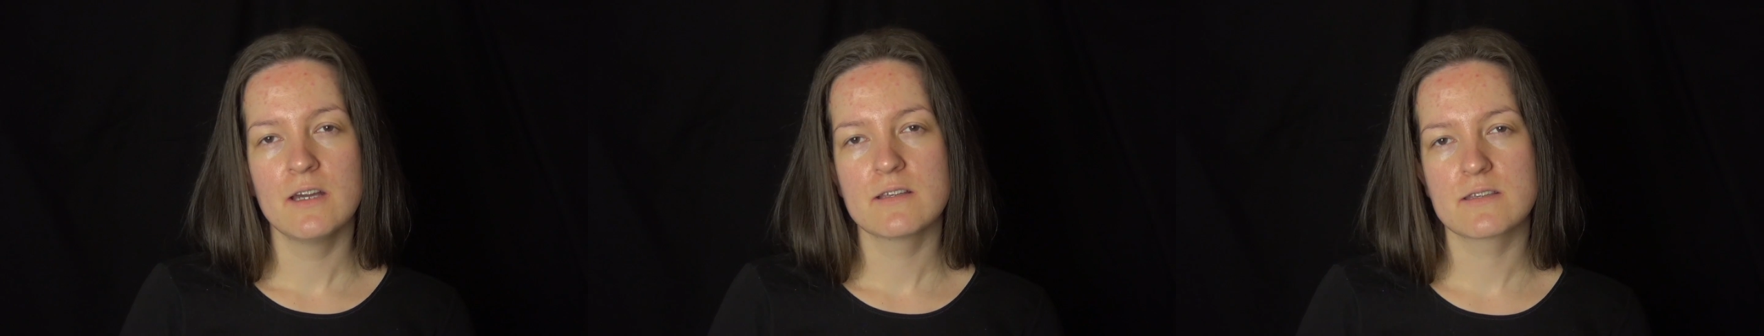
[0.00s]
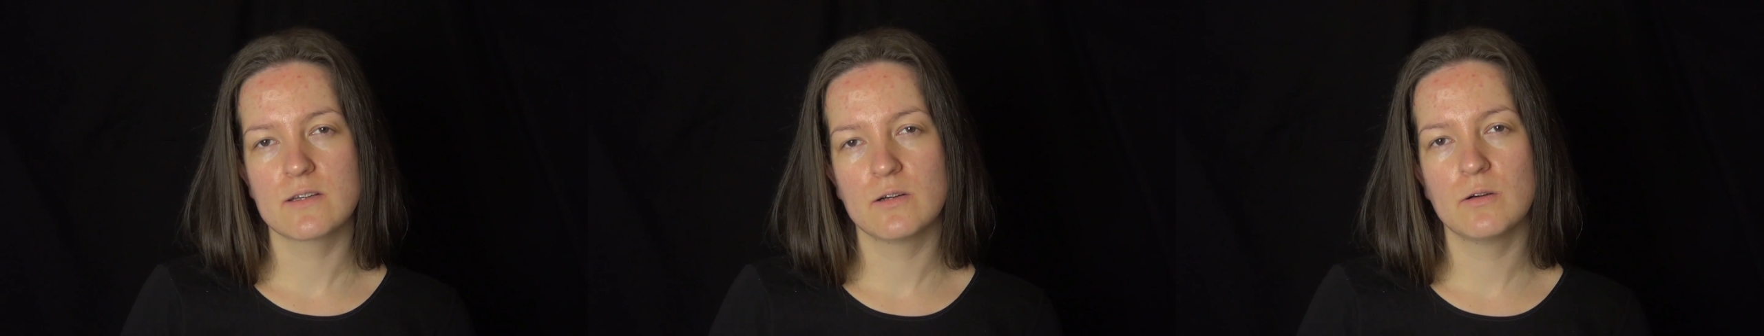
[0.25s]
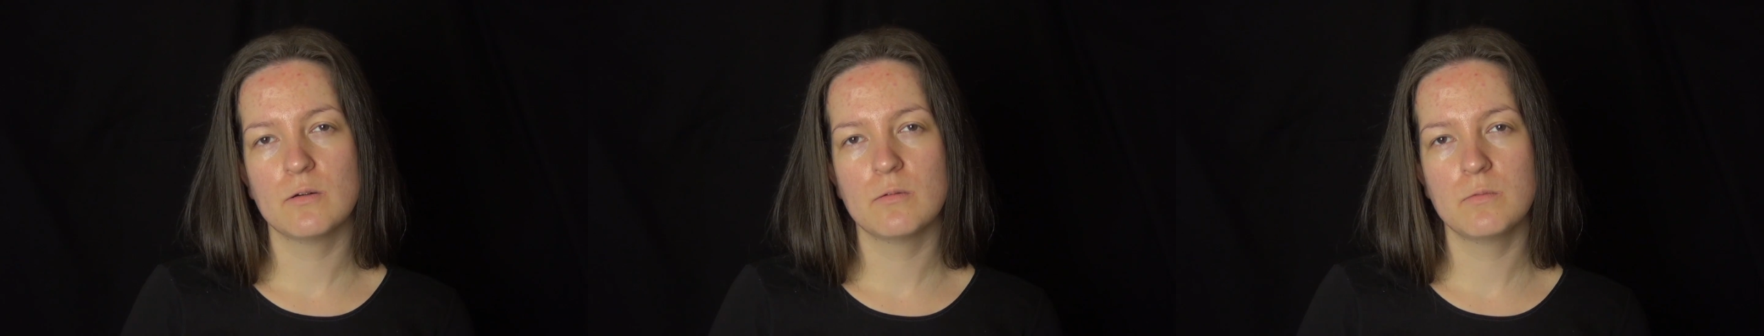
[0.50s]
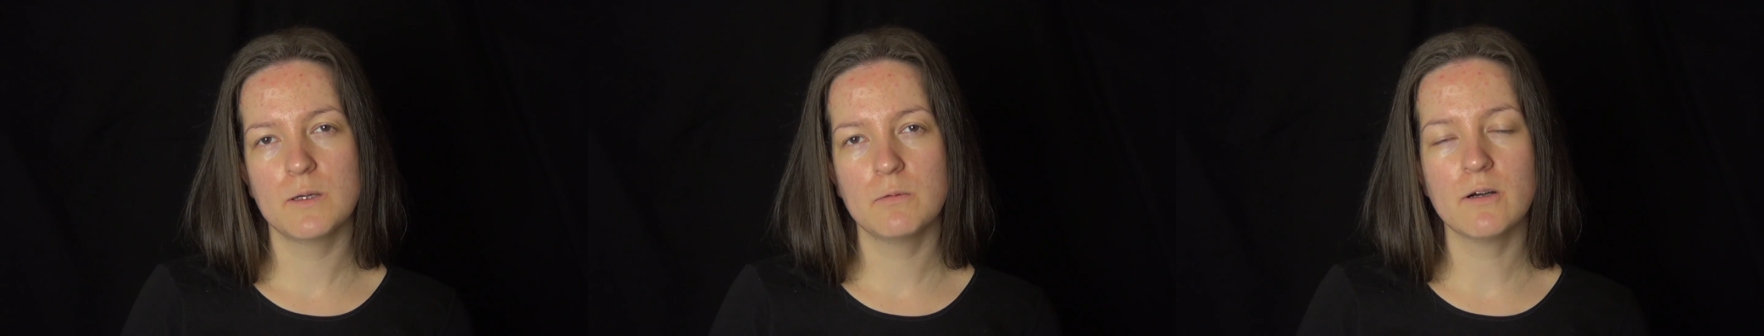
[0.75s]
So
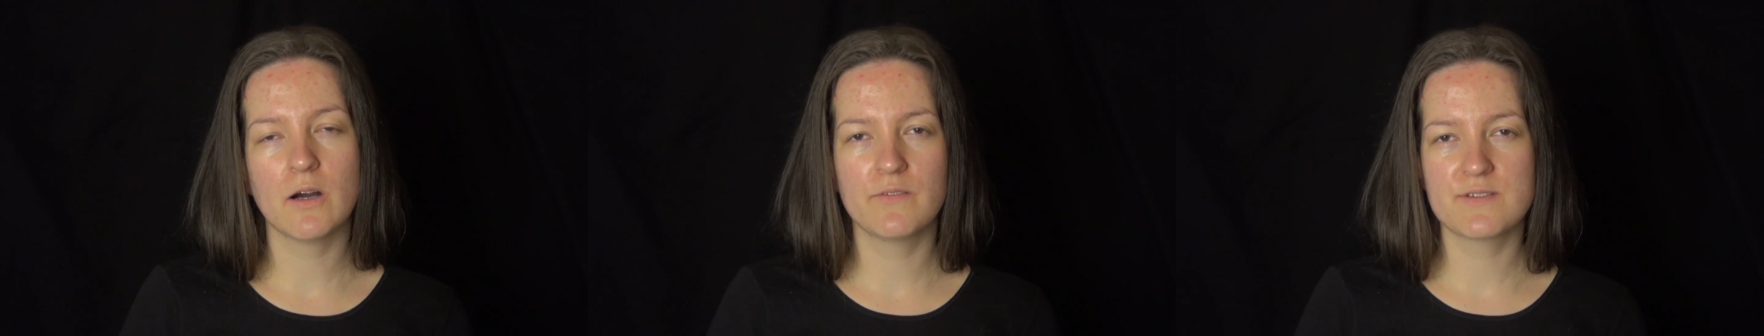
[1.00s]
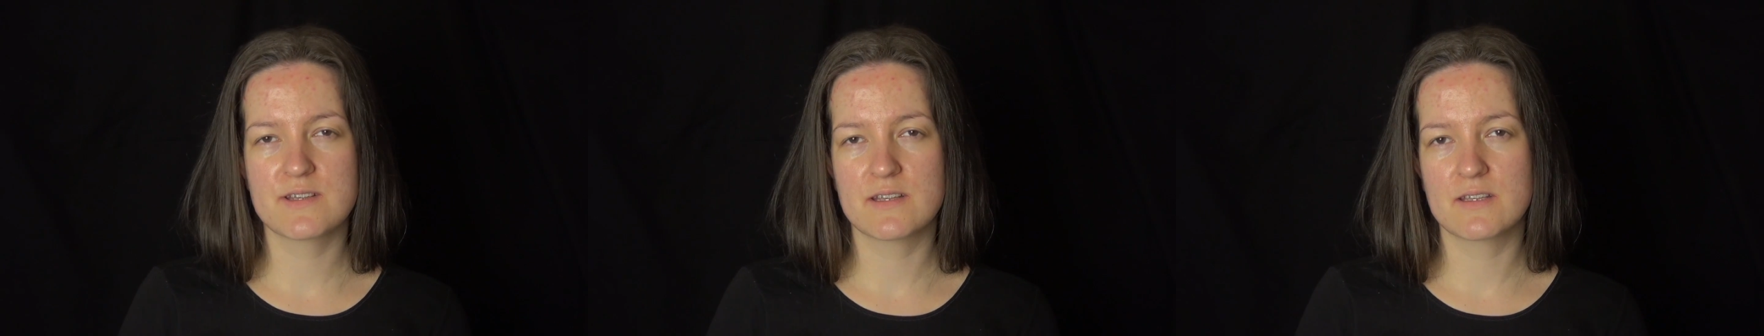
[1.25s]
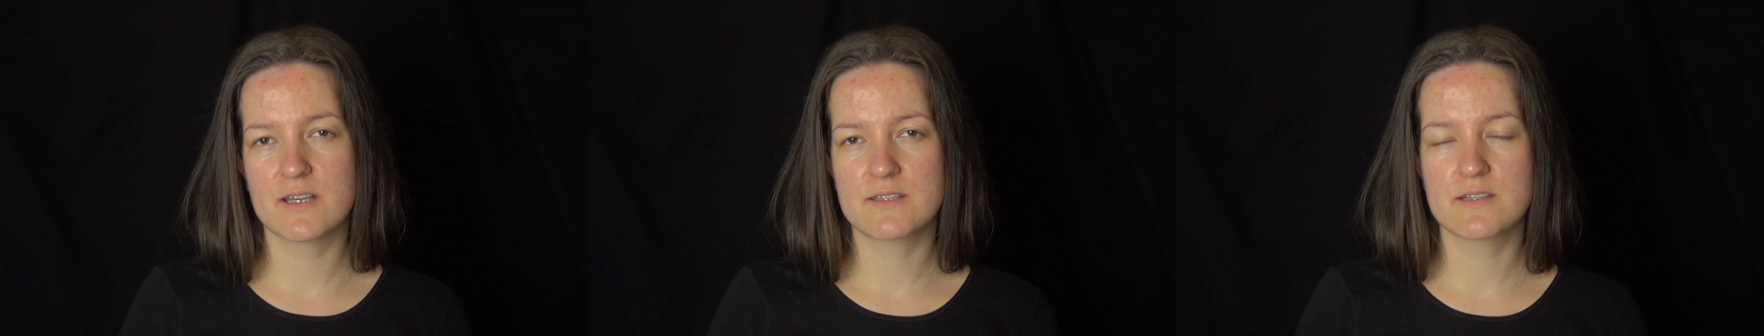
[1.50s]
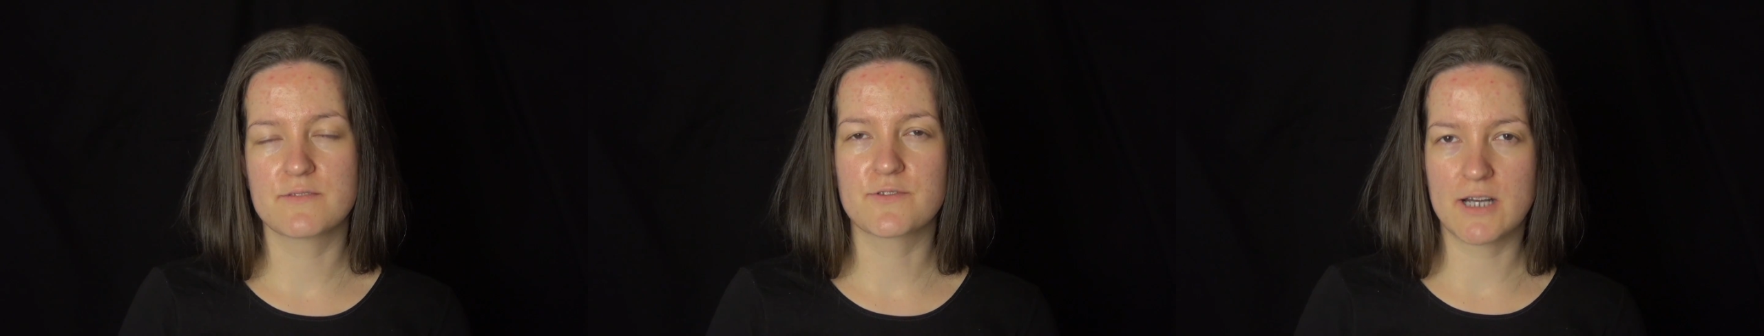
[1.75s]
we will obviously
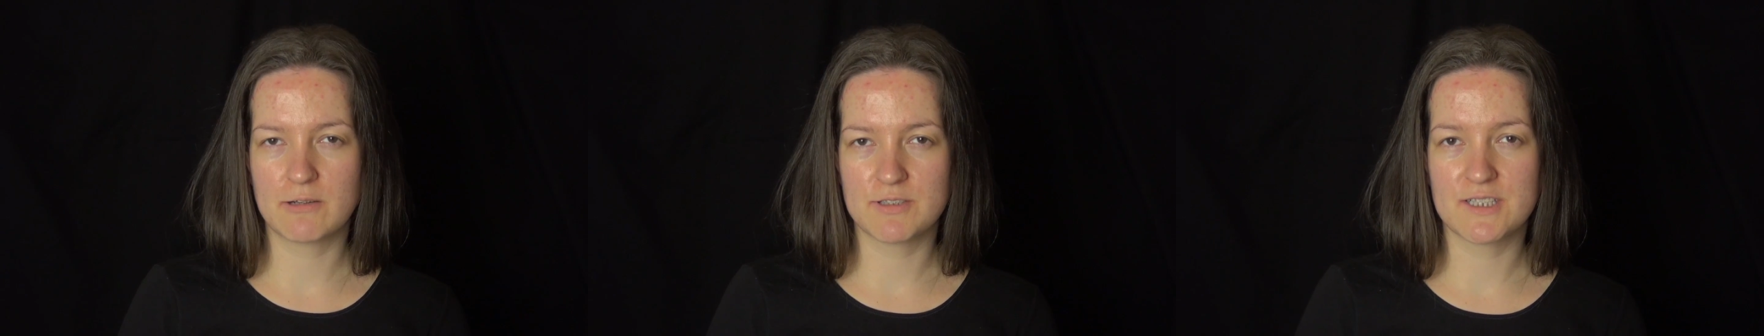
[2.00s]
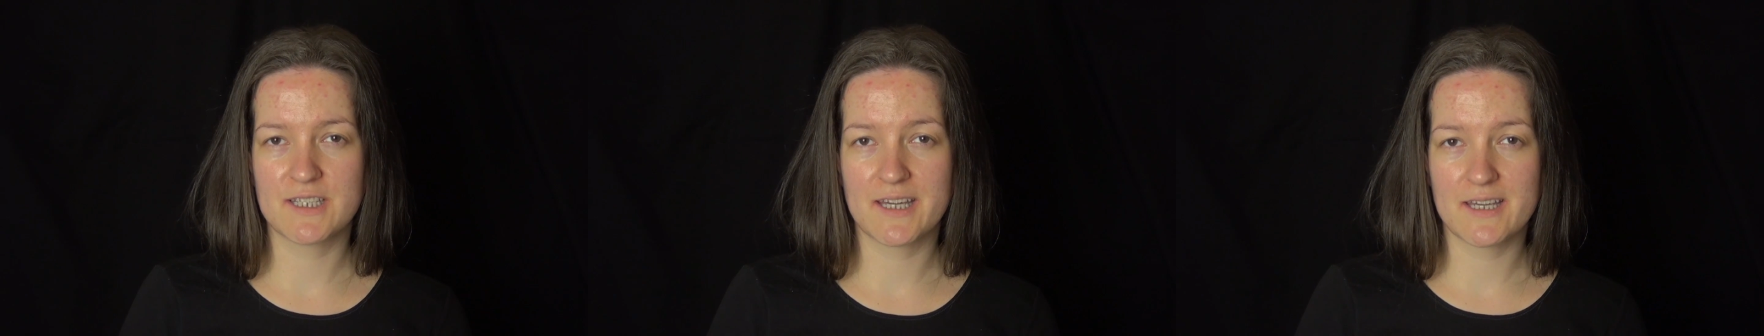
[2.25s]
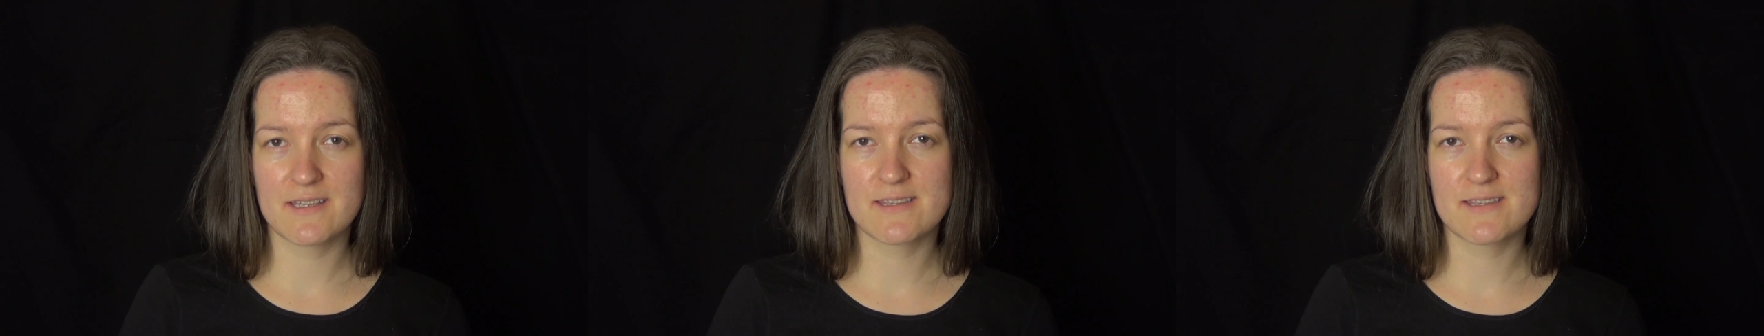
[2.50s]
test it throughout the day,